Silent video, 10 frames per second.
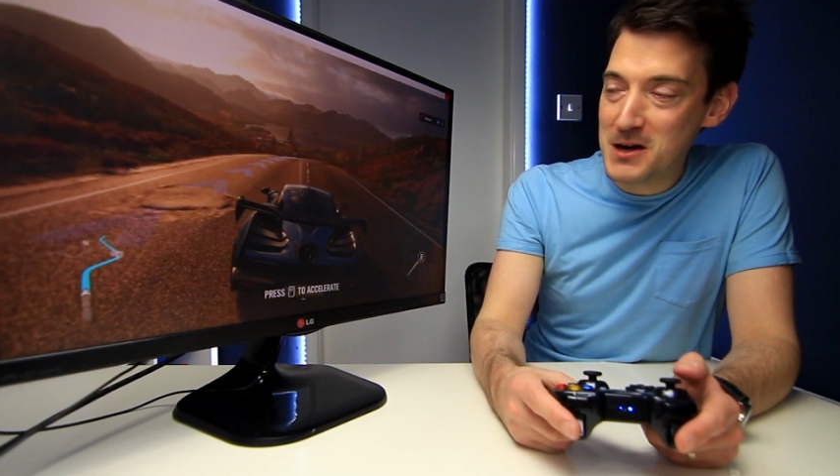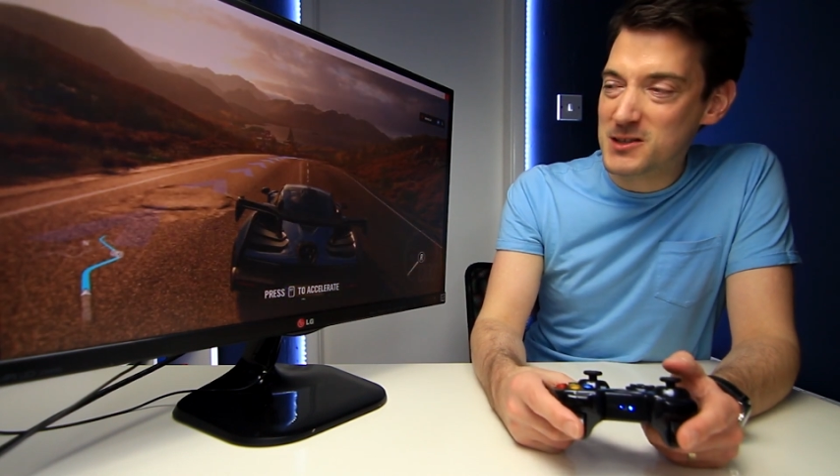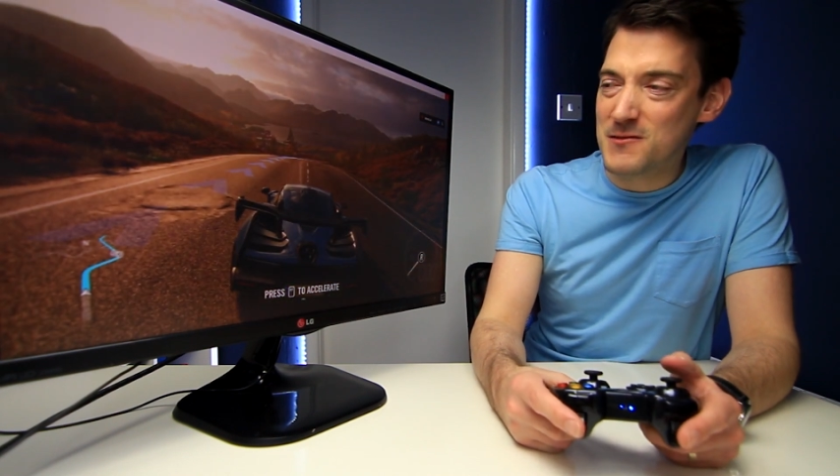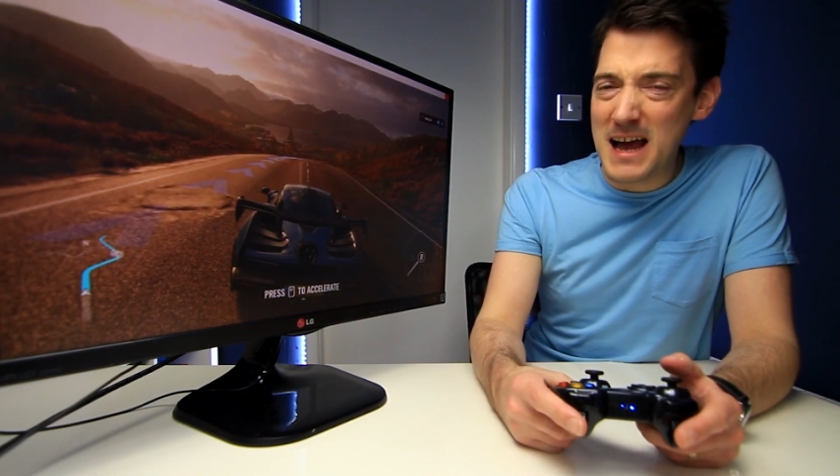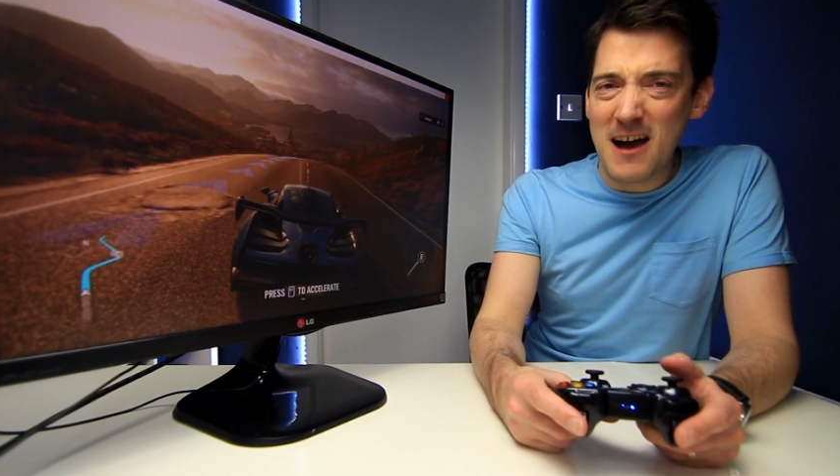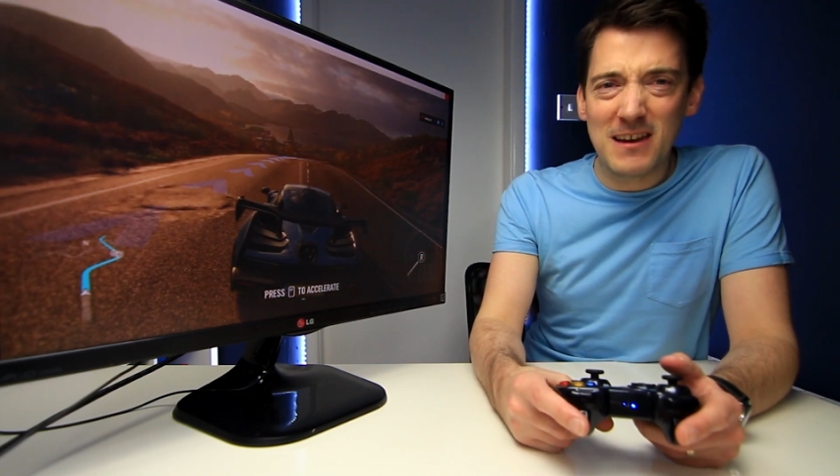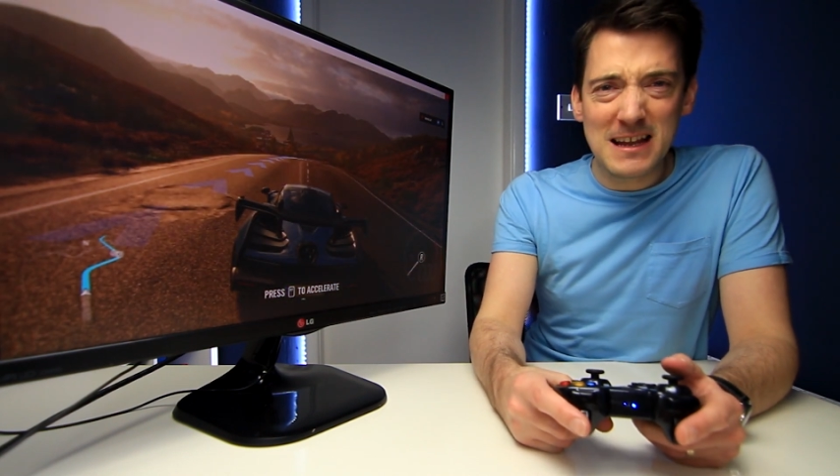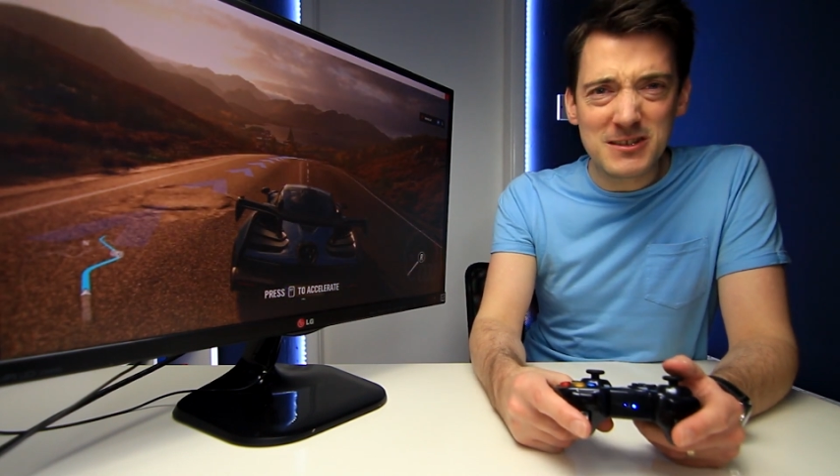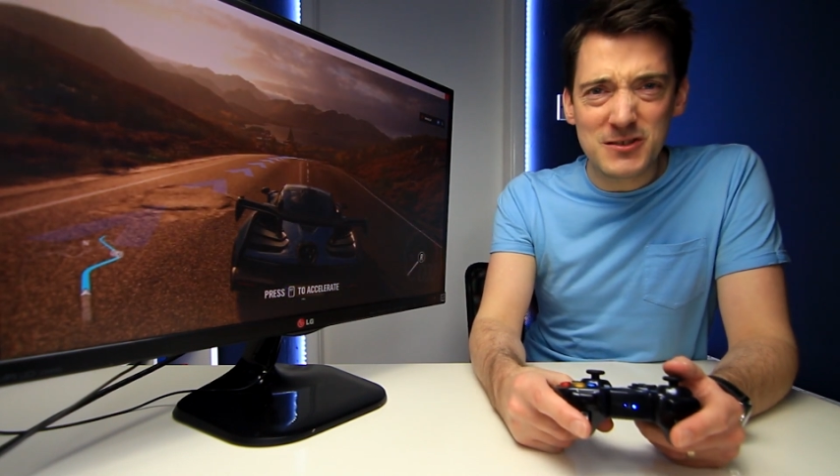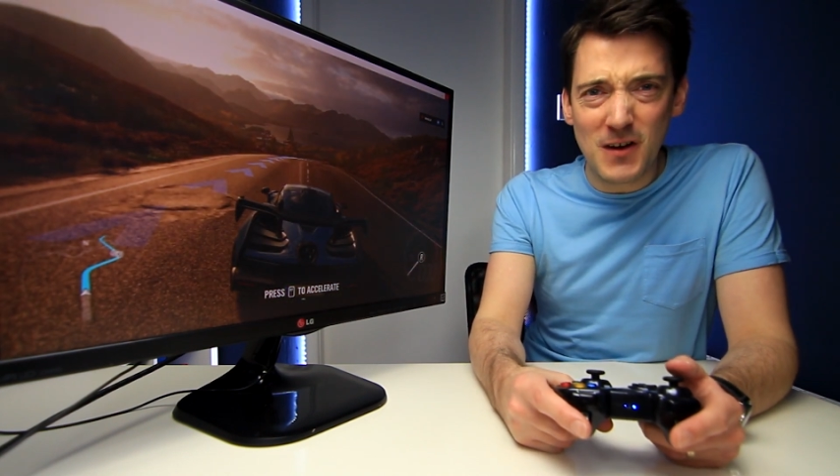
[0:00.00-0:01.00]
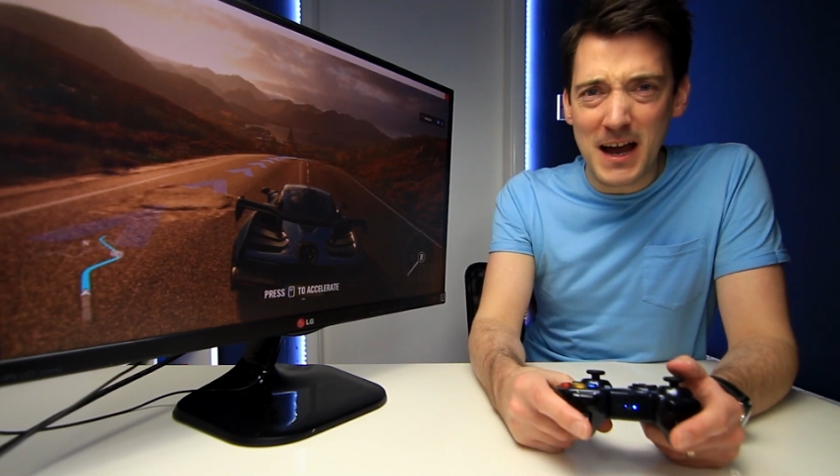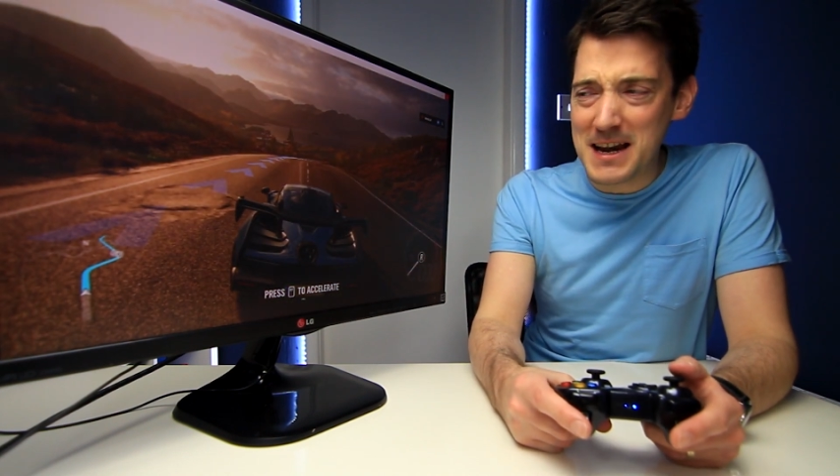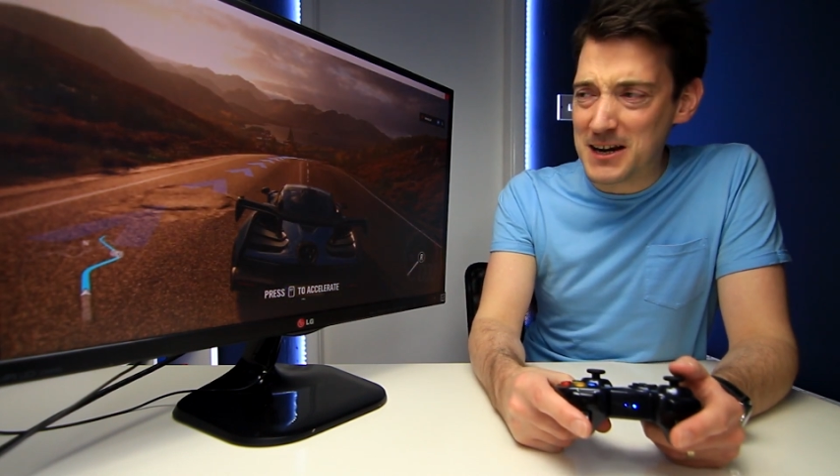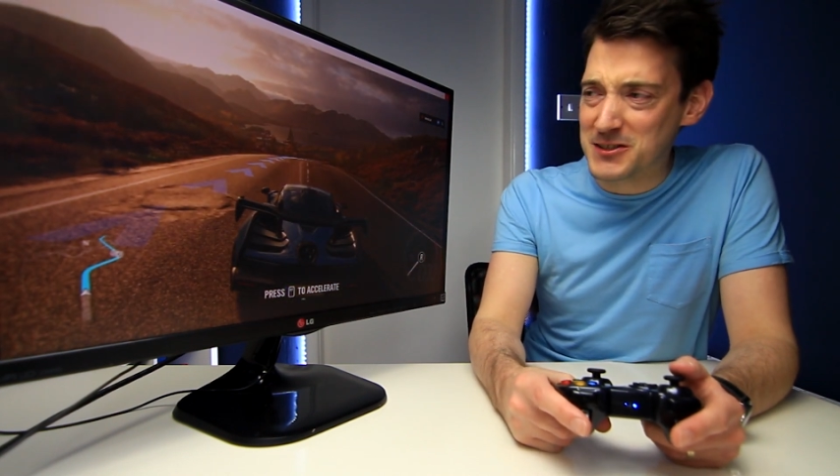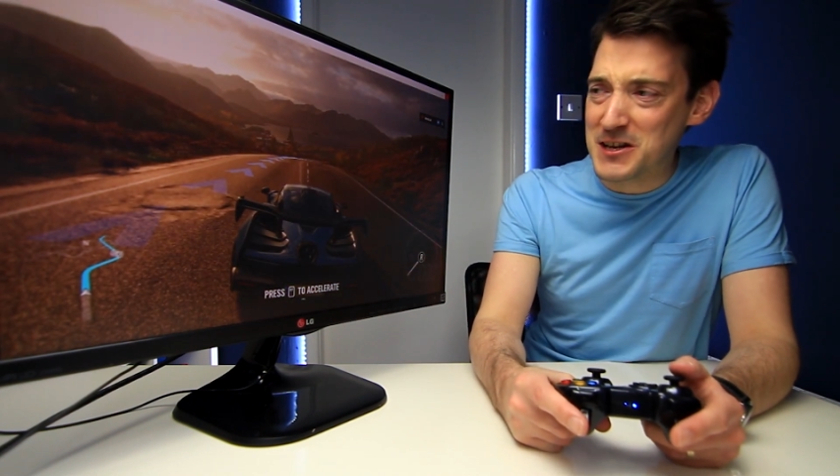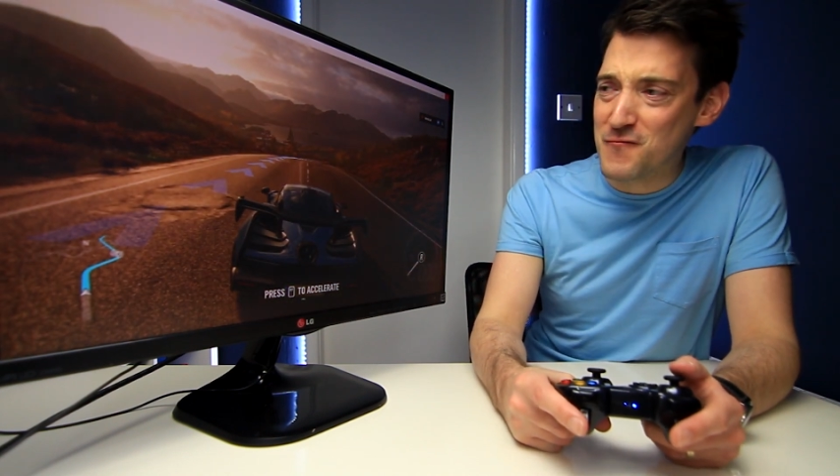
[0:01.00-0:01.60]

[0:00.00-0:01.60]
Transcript: So now let us try and actually